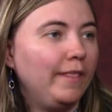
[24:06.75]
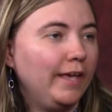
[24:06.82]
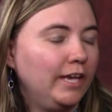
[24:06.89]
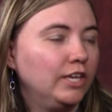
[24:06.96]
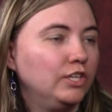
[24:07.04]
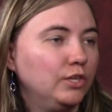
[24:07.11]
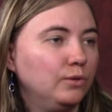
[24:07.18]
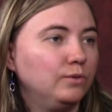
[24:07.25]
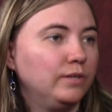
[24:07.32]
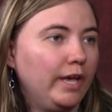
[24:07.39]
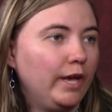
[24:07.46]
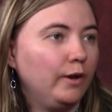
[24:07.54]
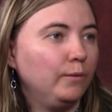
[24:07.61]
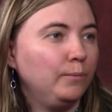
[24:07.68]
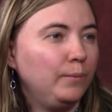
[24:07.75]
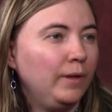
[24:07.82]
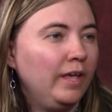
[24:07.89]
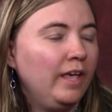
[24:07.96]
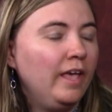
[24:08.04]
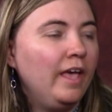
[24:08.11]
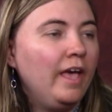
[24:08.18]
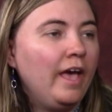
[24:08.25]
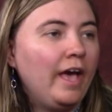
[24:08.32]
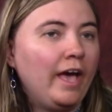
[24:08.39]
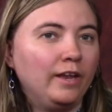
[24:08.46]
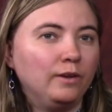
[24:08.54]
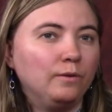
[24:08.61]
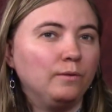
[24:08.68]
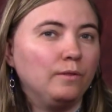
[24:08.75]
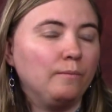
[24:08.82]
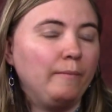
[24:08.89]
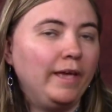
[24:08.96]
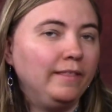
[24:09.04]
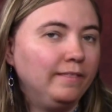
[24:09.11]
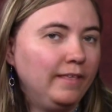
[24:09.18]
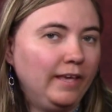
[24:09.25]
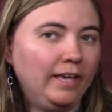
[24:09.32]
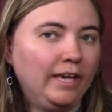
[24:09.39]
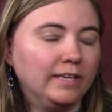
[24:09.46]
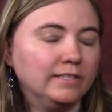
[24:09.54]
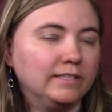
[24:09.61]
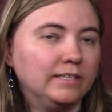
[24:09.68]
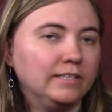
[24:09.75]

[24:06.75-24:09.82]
they can do to help, and the main thing is